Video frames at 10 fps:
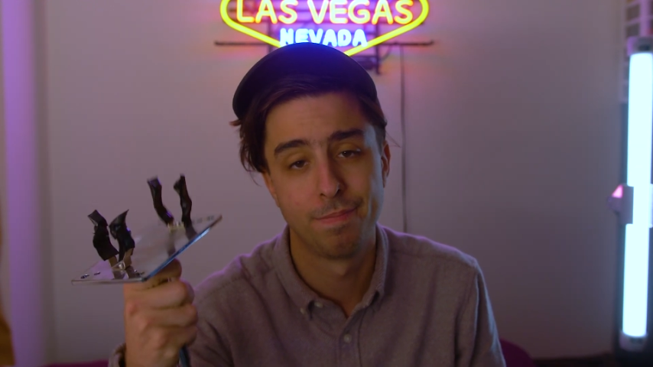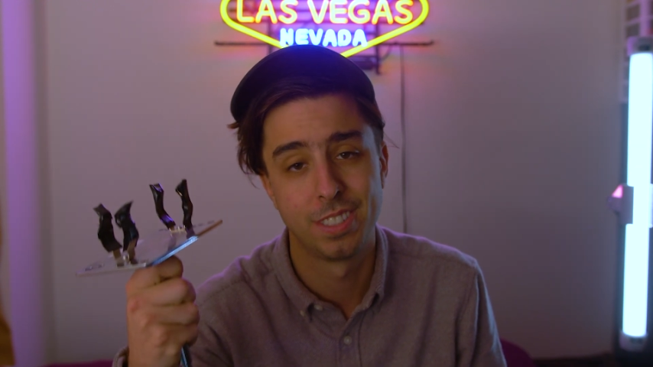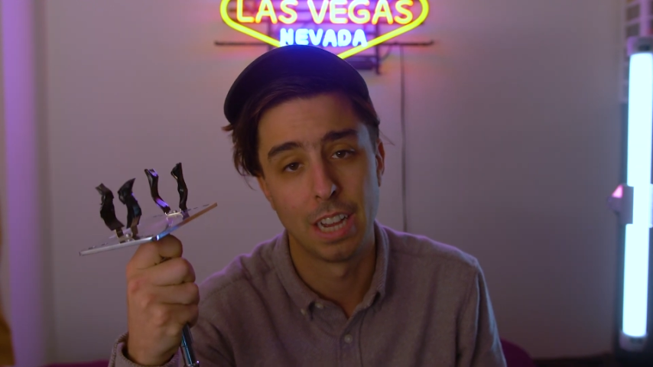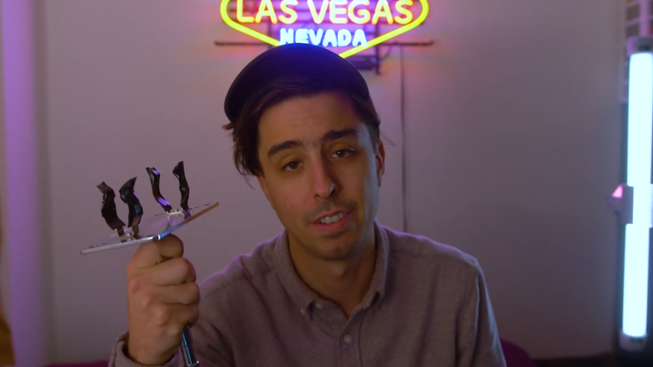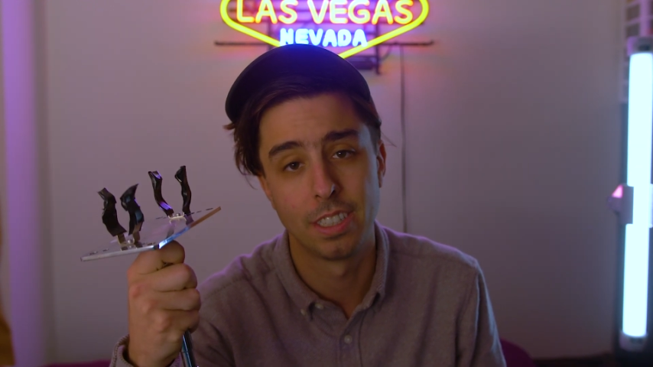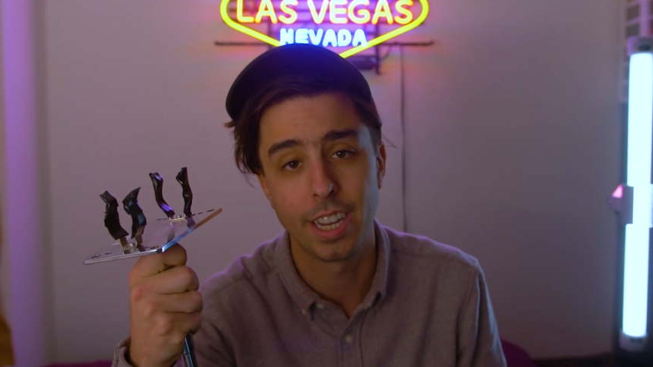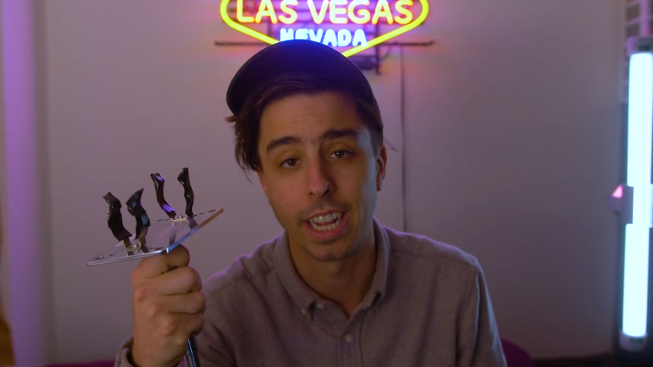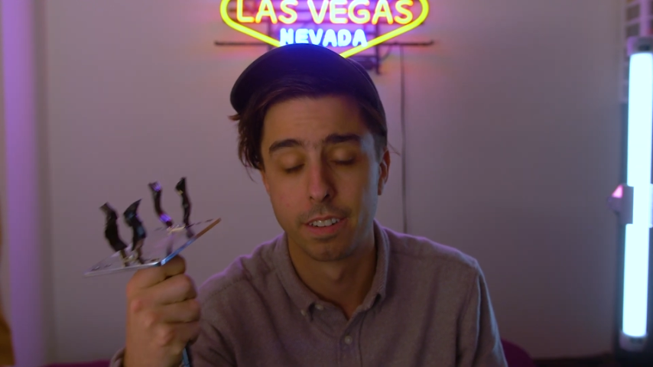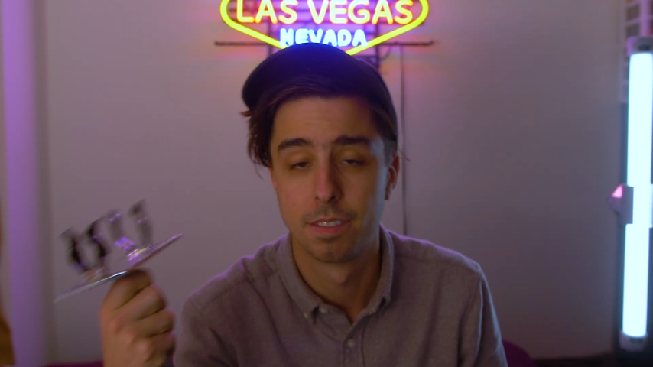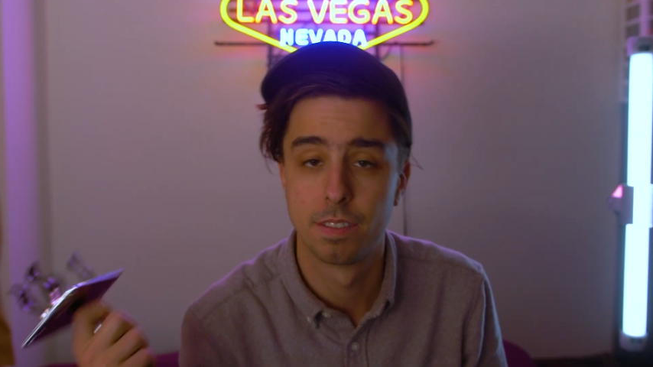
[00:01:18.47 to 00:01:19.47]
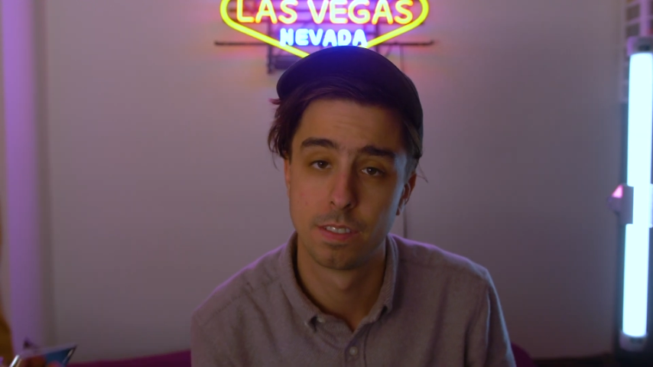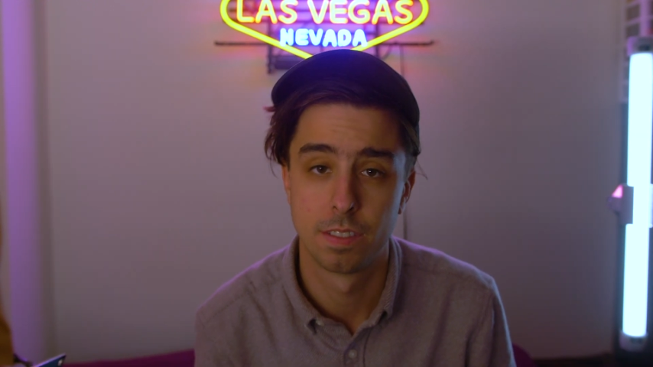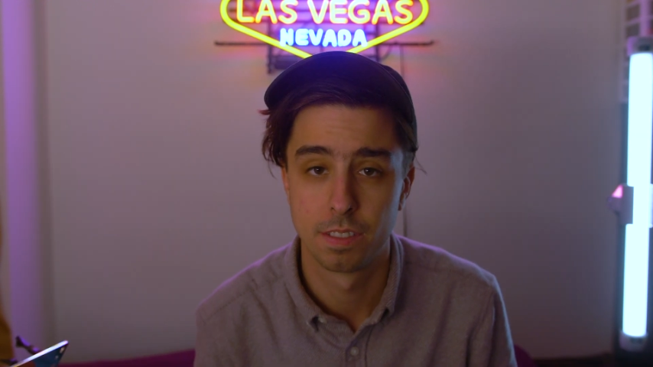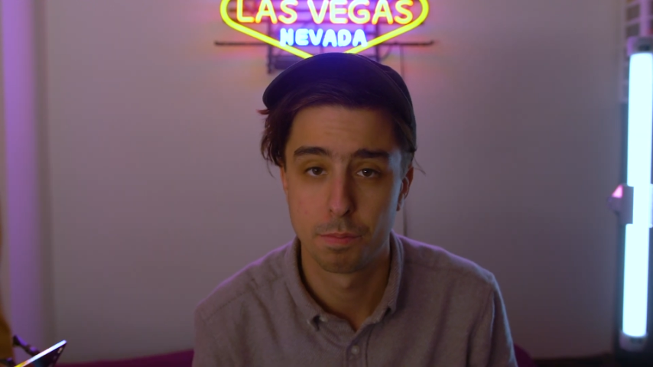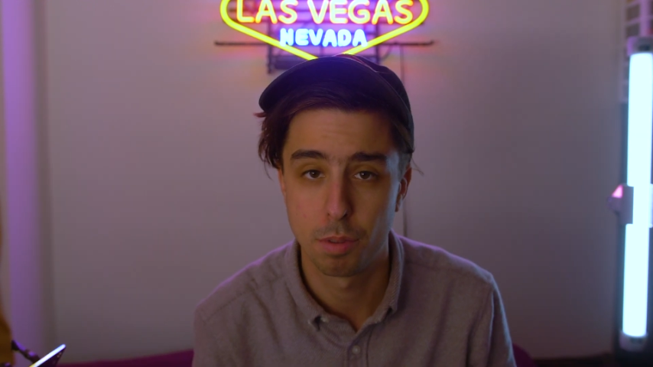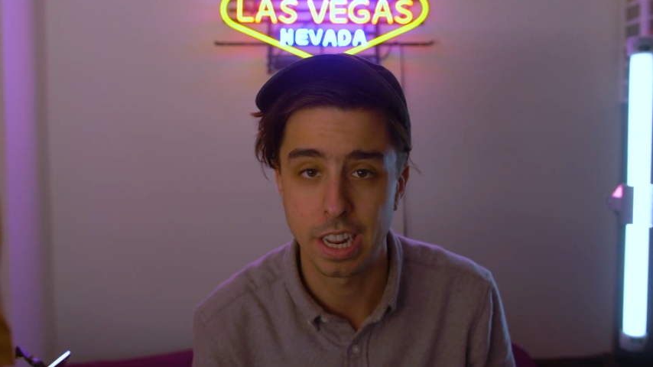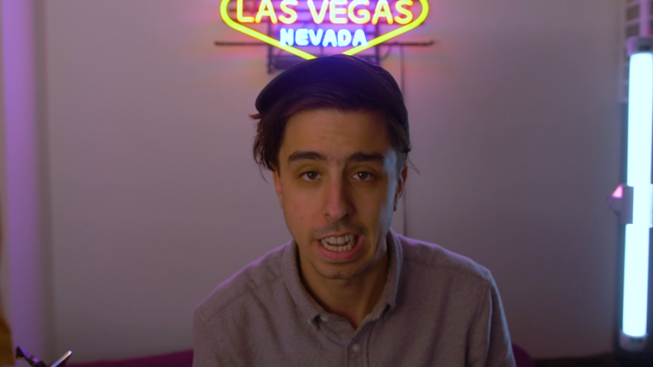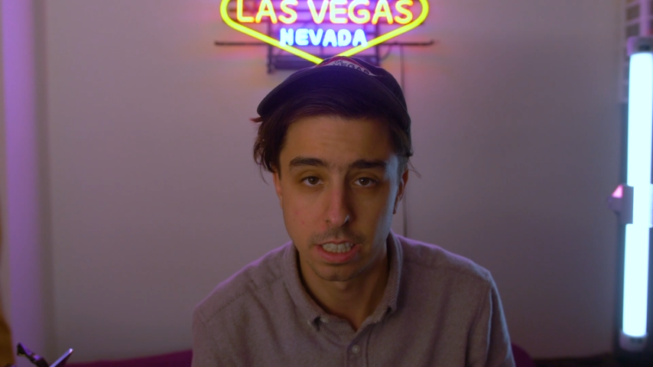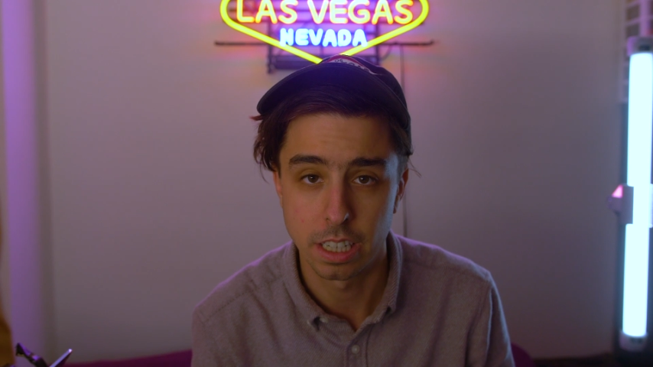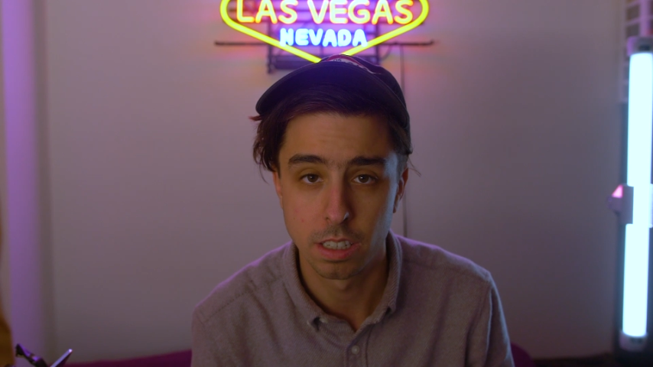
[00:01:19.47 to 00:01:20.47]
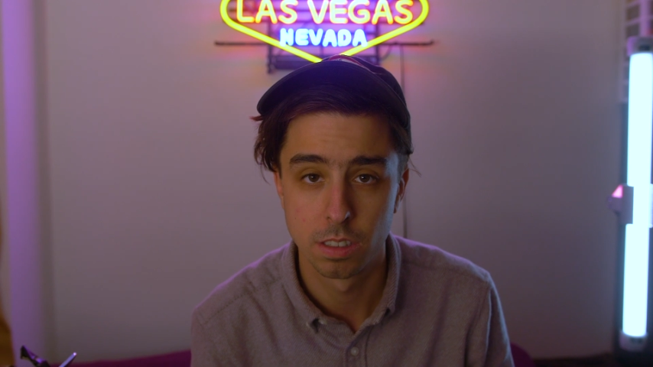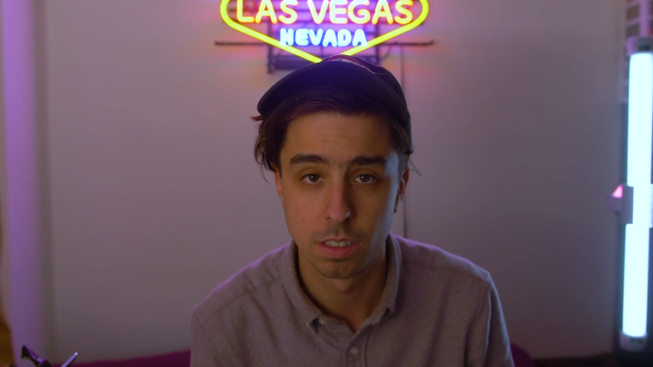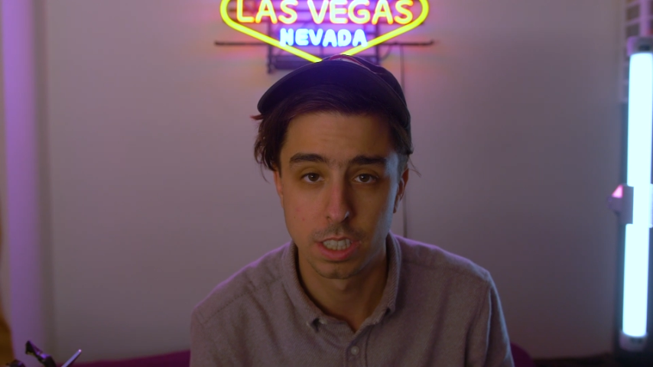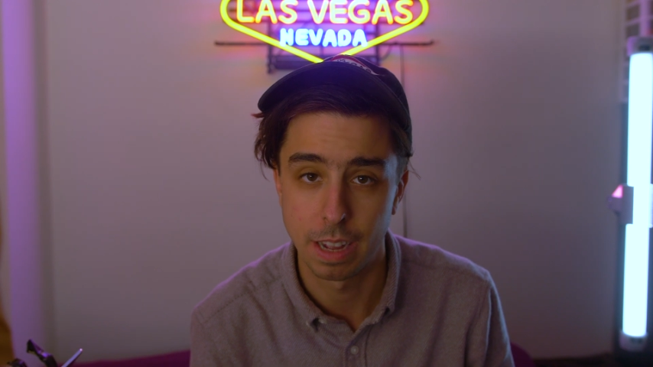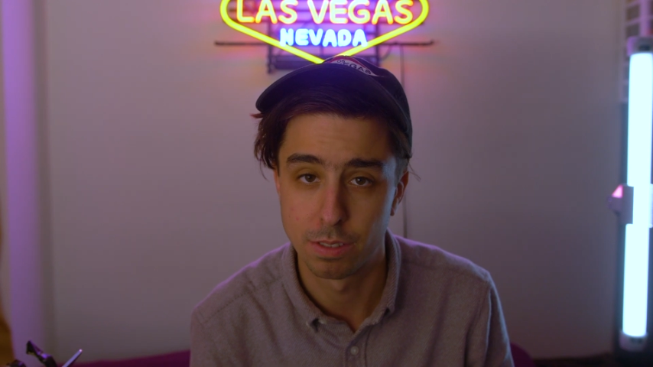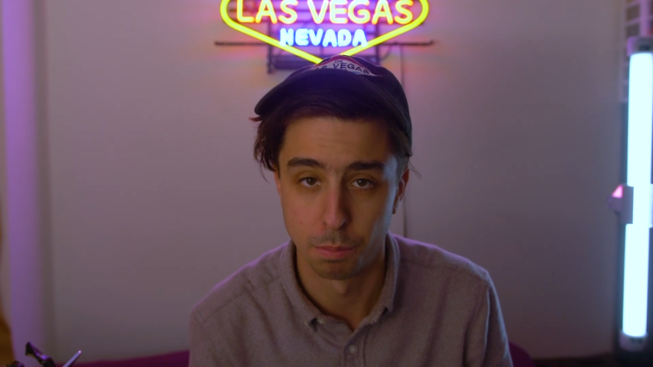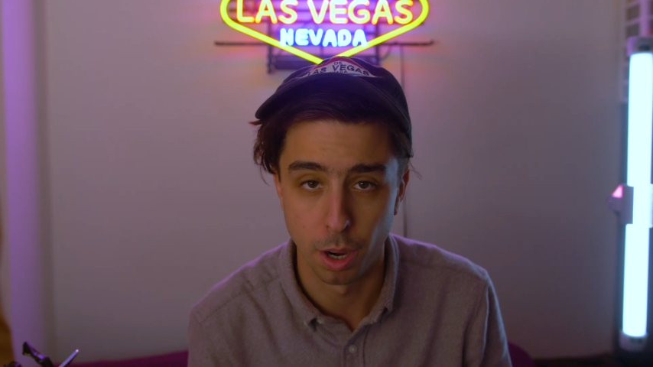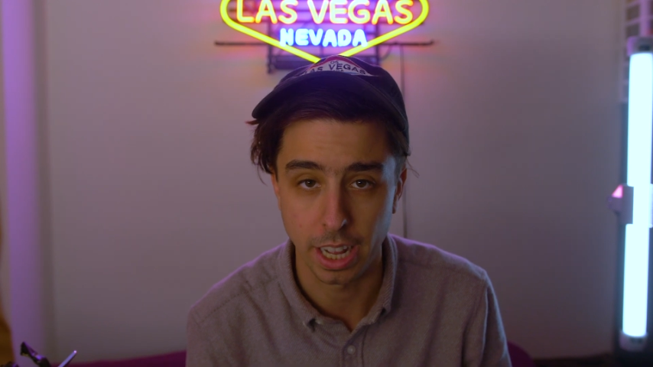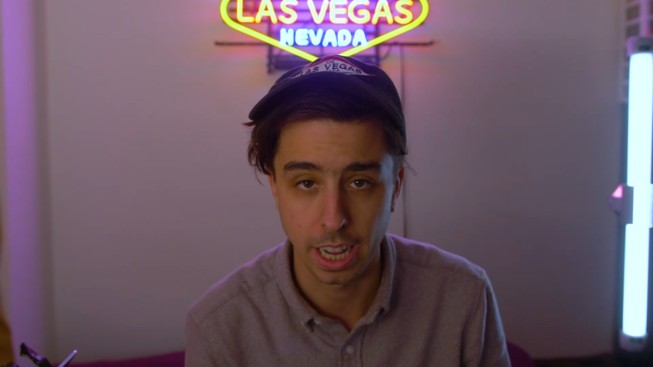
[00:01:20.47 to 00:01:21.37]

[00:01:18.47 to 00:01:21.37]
$17. Pretty easy to save some money